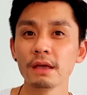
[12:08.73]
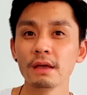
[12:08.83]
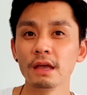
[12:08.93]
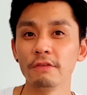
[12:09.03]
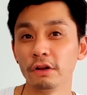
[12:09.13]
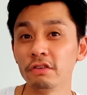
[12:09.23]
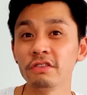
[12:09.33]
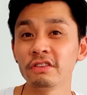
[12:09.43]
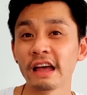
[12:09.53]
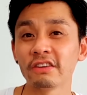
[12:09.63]
If you're
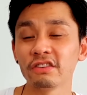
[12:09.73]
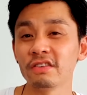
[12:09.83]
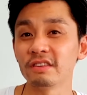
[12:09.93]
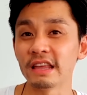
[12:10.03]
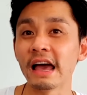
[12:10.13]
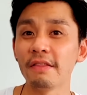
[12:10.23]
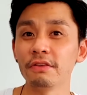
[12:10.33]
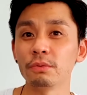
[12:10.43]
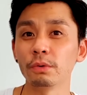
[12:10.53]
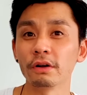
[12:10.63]
interested to actually see how
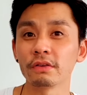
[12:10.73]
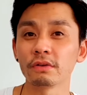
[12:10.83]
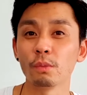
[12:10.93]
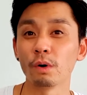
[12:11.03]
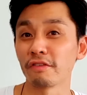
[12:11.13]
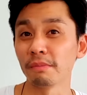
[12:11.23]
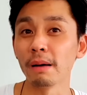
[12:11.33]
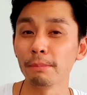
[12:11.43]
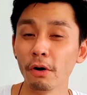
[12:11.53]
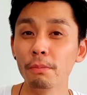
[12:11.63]
this works on one of my
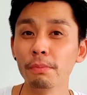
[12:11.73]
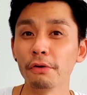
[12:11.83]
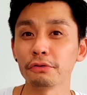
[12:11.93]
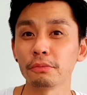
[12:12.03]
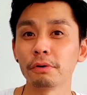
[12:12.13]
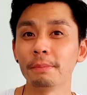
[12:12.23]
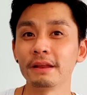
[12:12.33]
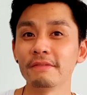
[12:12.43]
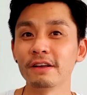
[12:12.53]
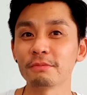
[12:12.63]
own personal property
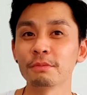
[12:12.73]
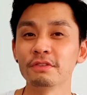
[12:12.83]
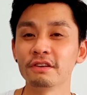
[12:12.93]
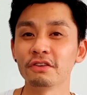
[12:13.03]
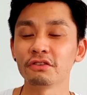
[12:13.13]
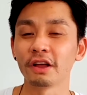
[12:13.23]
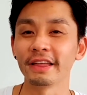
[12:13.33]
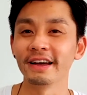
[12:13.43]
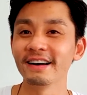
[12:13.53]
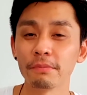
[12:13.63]
investments in
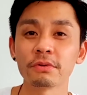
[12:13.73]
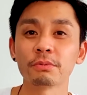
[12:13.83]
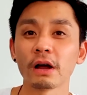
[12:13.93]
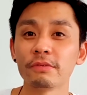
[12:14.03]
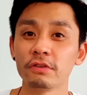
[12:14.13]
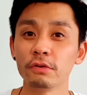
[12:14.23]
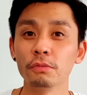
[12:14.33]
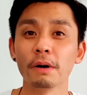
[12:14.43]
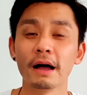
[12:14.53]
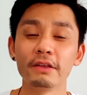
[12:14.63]
Australia, subscribe to
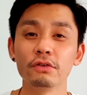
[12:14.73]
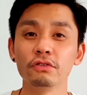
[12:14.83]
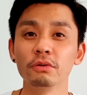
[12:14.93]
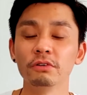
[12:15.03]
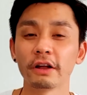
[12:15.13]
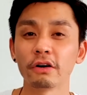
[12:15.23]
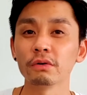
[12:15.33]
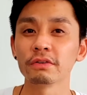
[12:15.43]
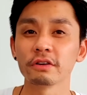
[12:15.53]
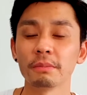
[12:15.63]
my YouTube channel,
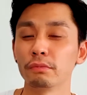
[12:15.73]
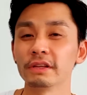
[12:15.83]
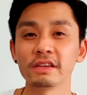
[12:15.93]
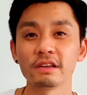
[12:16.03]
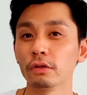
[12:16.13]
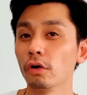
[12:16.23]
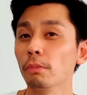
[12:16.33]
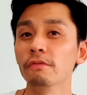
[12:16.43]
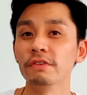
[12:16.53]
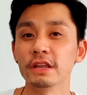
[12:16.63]
because I'll be releasing a lot
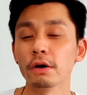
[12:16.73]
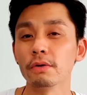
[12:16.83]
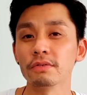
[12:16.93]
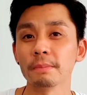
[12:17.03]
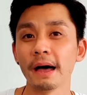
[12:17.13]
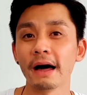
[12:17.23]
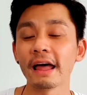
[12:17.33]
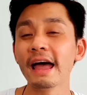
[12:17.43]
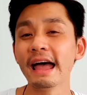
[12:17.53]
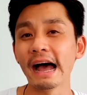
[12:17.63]
more videos about
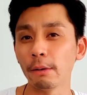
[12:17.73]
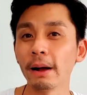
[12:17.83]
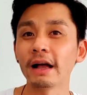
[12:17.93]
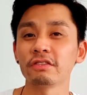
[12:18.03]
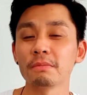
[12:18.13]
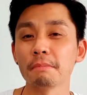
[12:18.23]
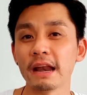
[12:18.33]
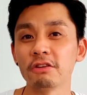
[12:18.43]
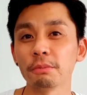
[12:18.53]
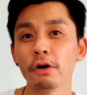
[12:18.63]
how I actually
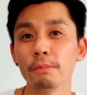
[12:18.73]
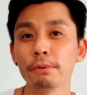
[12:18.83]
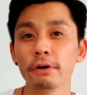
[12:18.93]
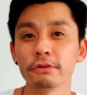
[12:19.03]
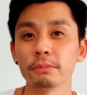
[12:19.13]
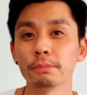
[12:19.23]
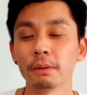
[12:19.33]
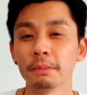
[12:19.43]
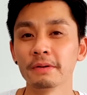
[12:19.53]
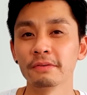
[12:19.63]
manage my own personal
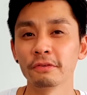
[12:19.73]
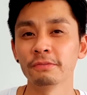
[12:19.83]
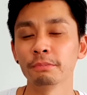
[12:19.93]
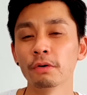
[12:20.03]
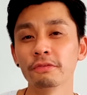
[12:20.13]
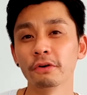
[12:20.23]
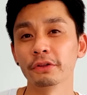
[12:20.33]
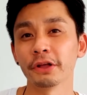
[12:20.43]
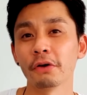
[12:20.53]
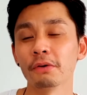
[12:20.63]
property
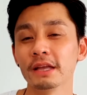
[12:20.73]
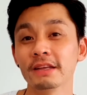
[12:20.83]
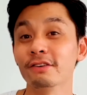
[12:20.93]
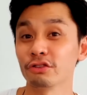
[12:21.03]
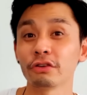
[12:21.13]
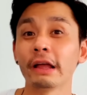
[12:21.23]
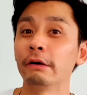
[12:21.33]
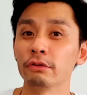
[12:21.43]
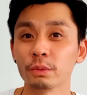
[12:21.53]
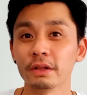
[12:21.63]
portfolio in Australia
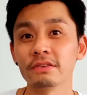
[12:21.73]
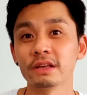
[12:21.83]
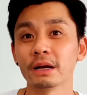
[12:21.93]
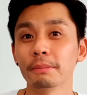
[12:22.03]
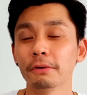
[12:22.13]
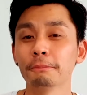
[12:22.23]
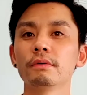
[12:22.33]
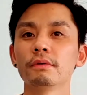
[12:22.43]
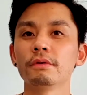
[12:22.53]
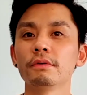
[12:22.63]
as well as Singapore.
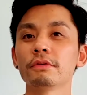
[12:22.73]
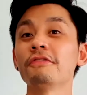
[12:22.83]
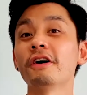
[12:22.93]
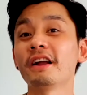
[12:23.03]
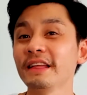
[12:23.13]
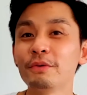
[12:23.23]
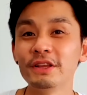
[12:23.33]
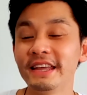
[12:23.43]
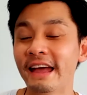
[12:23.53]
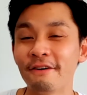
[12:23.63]
So finally, when
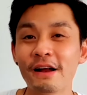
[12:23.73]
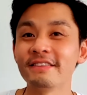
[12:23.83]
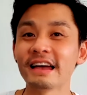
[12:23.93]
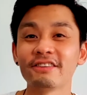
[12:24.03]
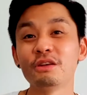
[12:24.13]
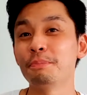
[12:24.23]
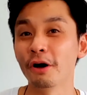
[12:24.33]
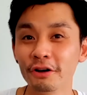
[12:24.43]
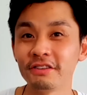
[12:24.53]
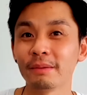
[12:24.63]
you get around to actually
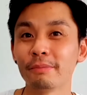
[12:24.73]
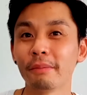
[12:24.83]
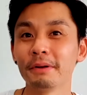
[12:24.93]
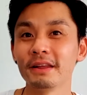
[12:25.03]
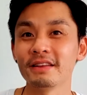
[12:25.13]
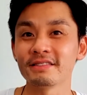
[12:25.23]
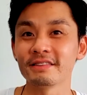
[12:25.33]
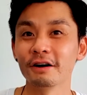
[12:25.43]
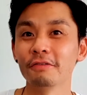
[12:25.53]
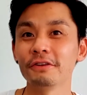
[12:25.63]
purchasing a property
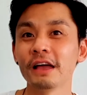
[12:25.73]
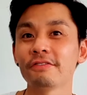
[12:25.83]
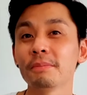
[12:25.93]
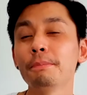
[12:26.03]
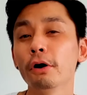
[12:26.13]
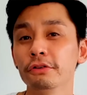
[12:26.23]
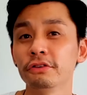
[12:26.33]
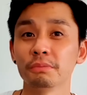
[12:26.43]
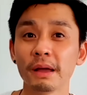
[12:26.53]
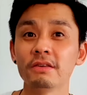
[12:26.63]
itself, you have to
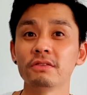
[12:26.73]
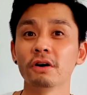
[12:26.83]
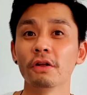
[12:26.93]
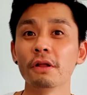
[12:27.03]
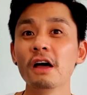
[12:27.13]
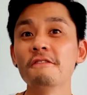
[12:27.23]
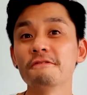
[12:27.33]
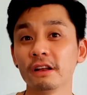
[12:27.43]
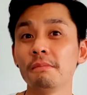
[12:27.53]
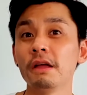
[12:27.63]
purchase based on
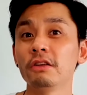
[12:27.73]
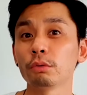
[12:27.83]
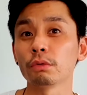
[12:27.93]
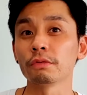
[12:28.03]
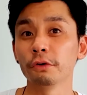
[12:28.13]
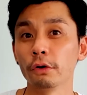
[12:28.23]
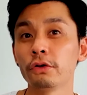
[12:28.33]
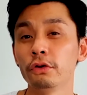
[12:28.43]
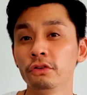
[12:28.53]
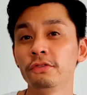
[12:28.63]
fundamentals for
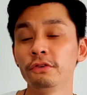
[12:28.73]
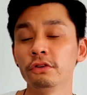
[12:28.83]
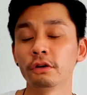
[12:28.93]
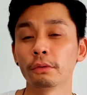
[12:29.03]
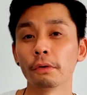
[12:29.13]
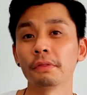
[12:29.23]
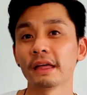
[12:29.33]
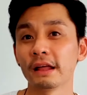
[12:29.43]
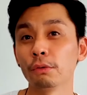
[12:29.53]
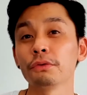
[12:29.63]
future growth
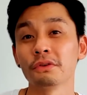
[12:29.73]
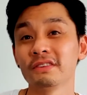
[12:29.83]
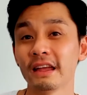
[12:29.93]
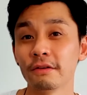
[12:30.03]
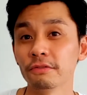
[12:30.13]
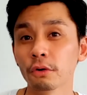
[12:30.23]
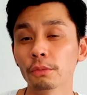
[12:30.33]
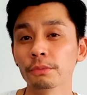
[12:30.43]
and also stay informed.